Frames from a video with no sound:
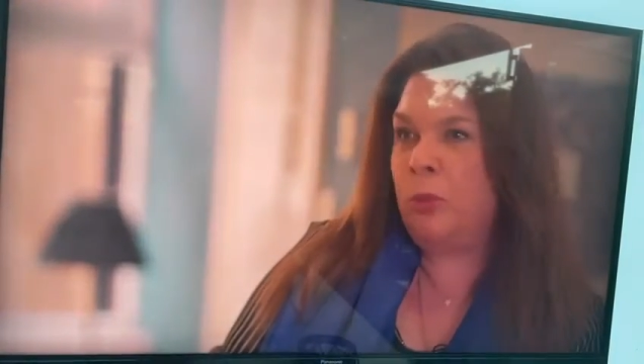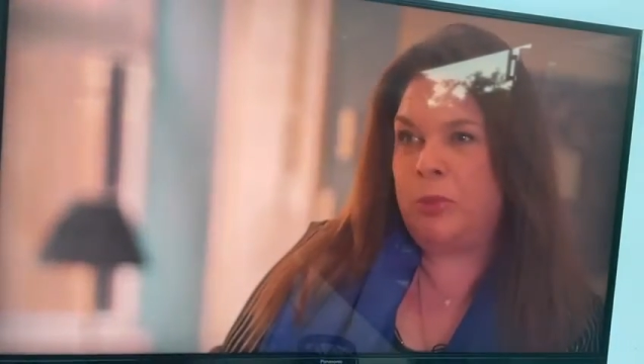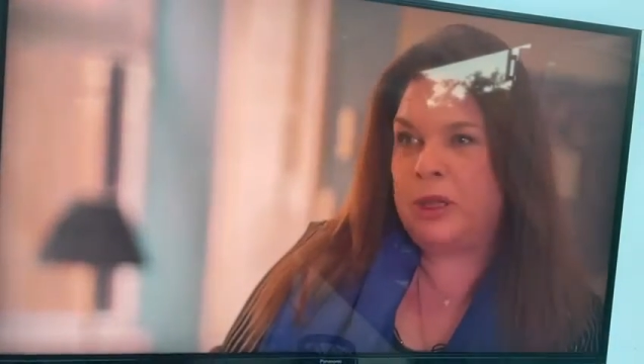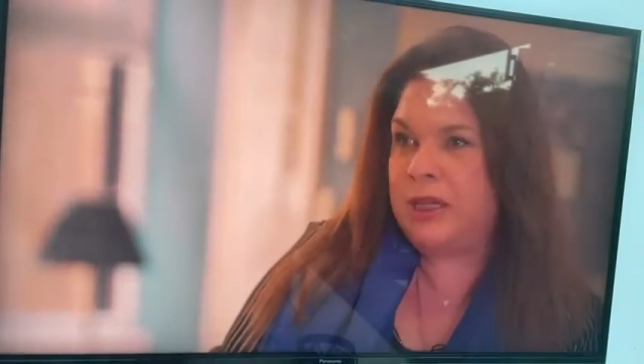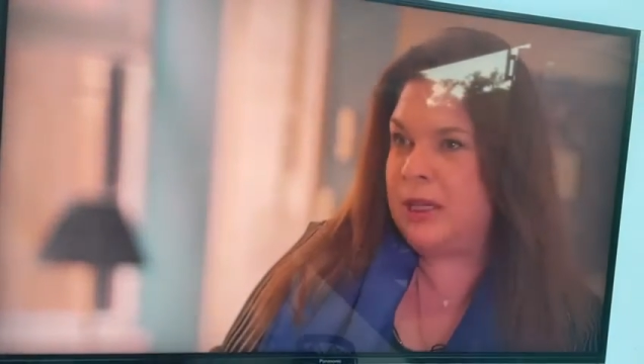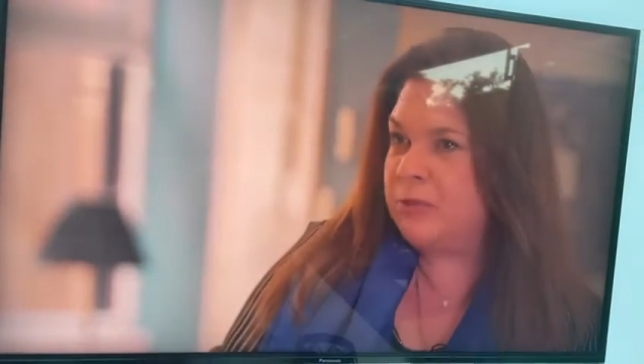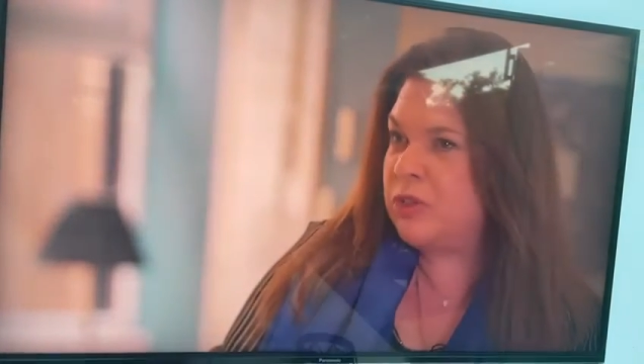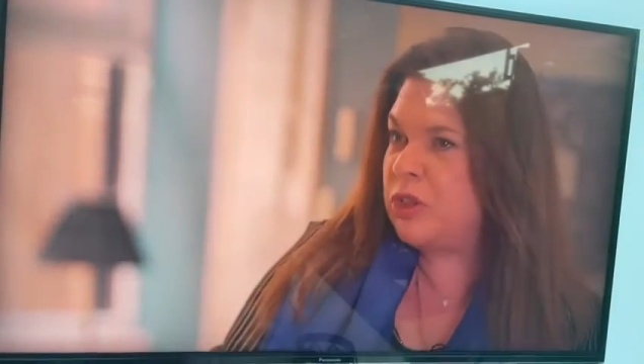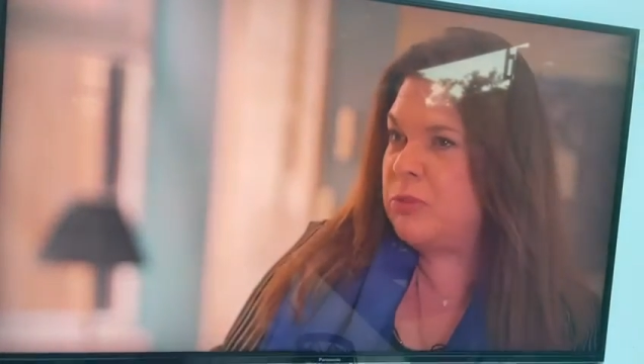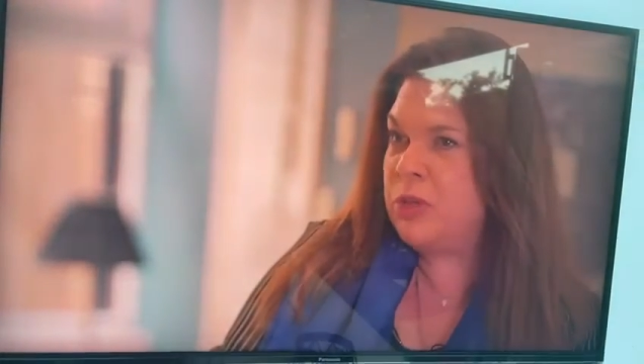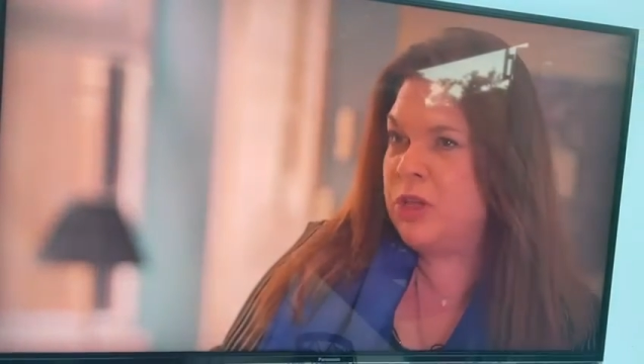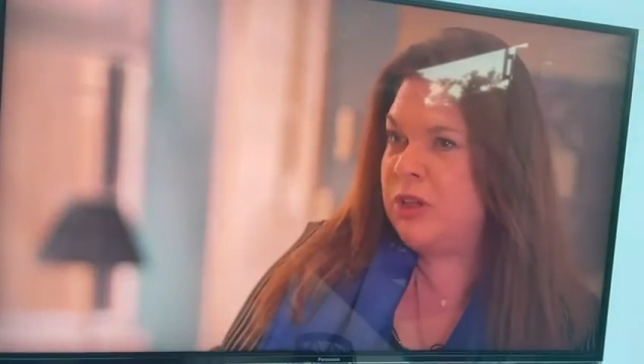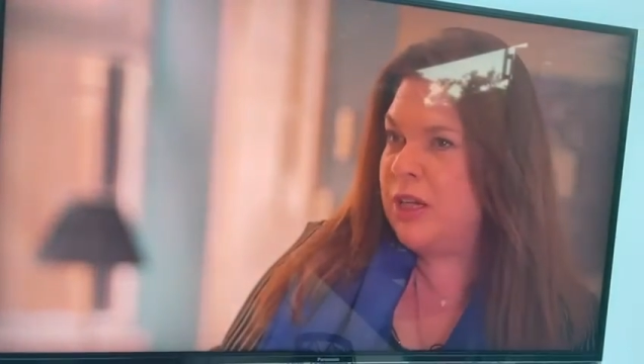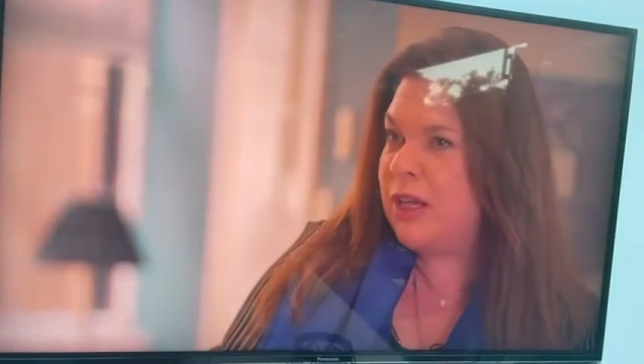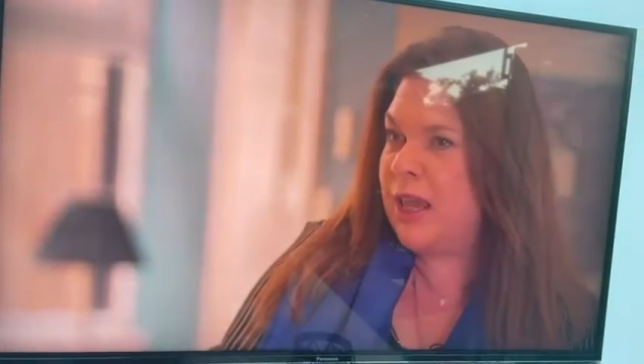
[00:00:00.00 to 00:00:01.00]
not being able to
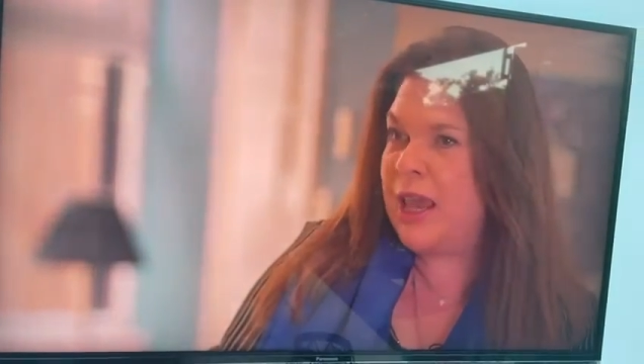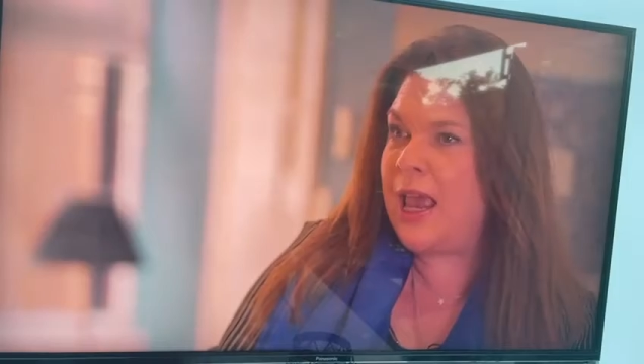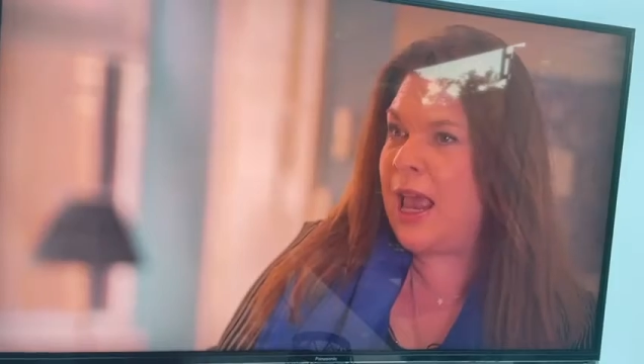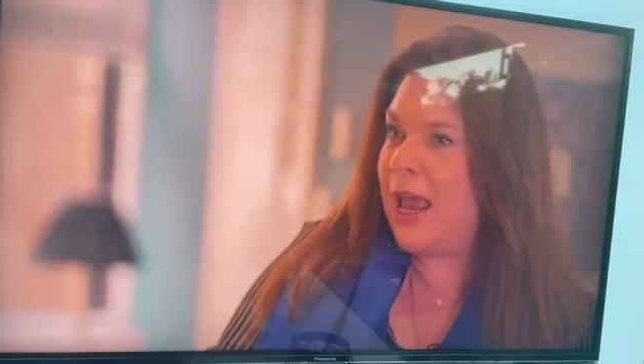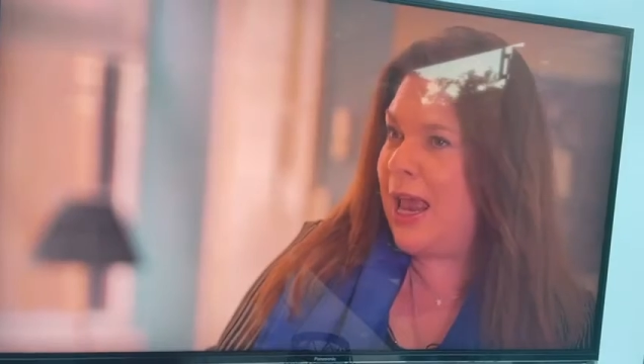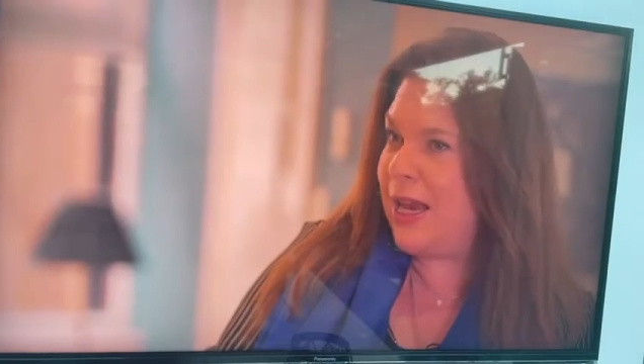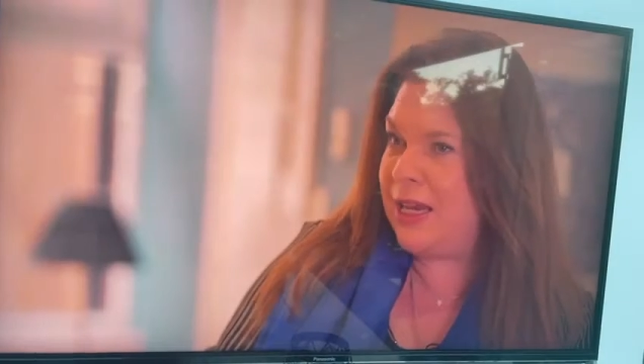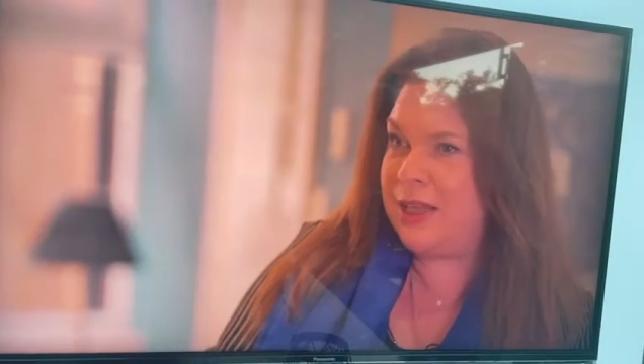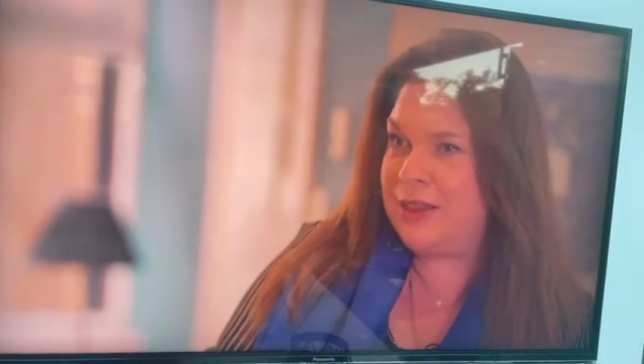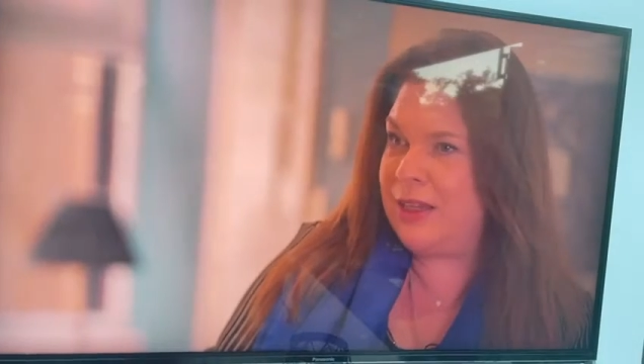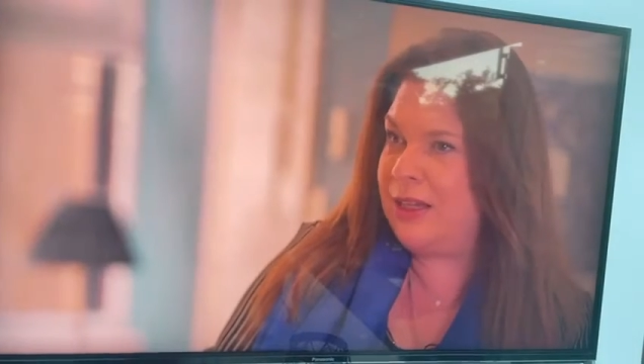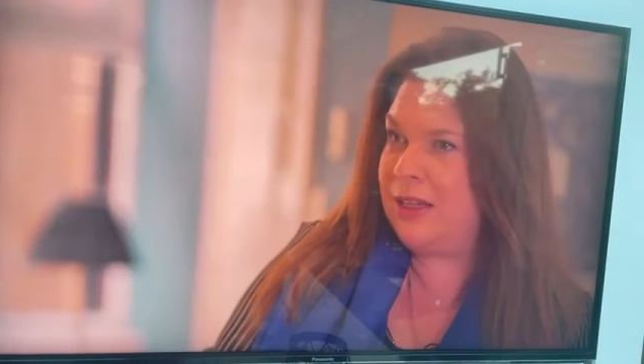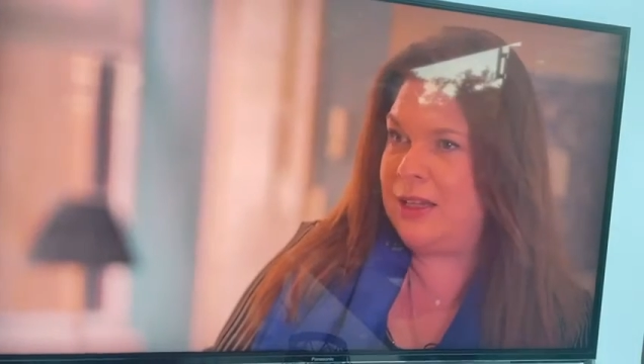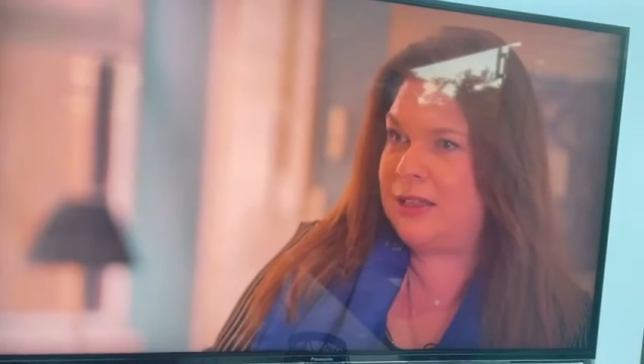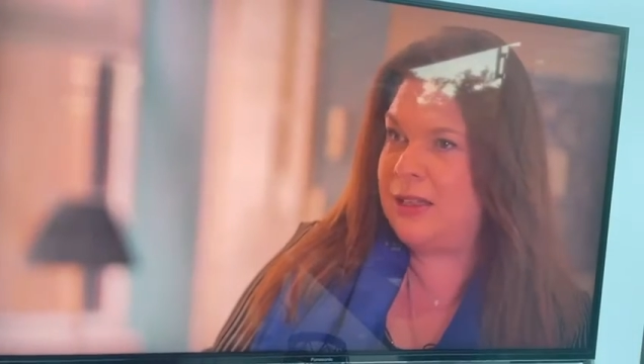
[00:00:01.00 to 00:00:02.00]
communicate,
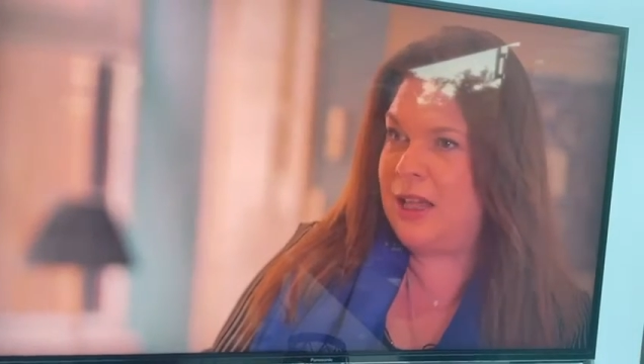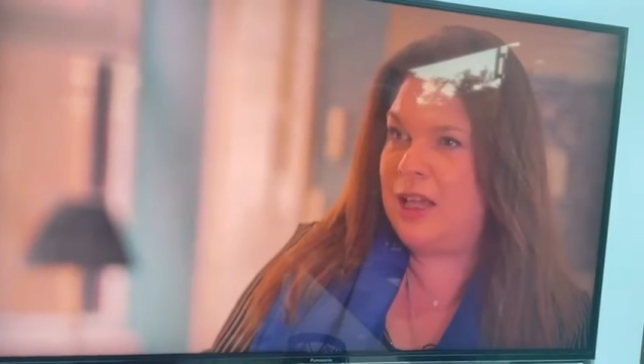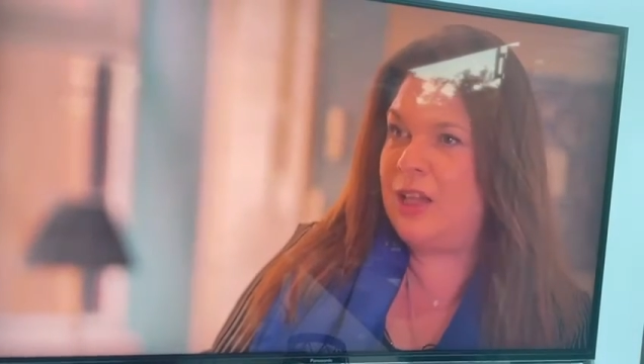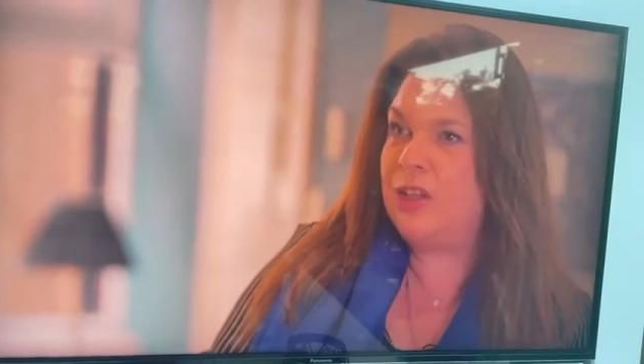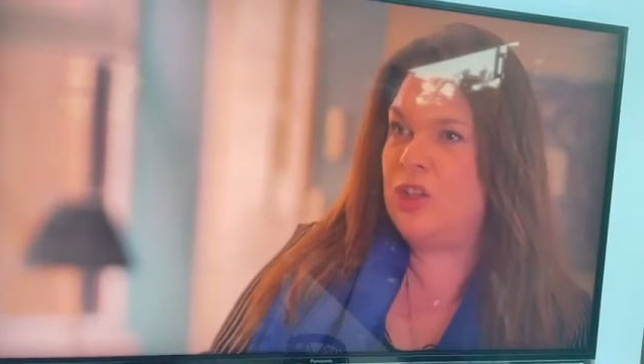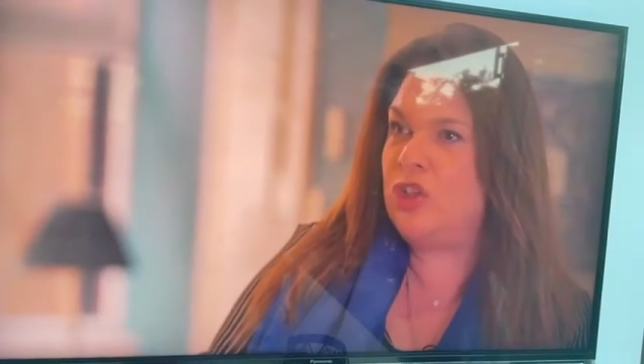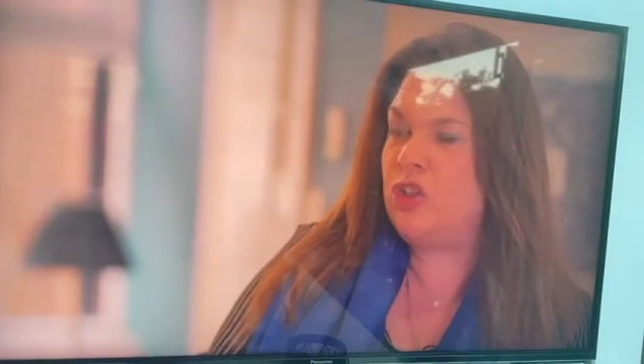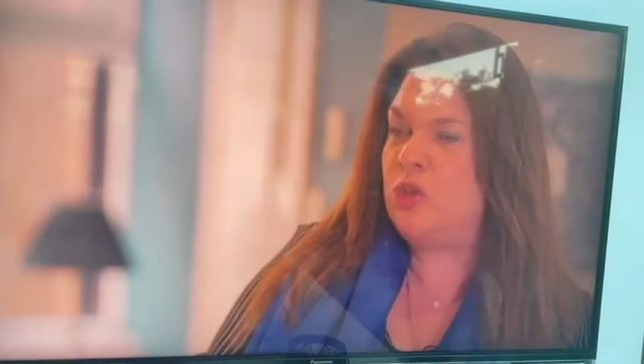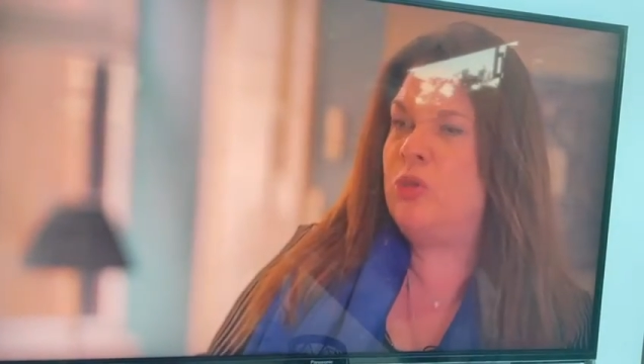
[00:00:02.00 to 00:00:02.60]
anything like that,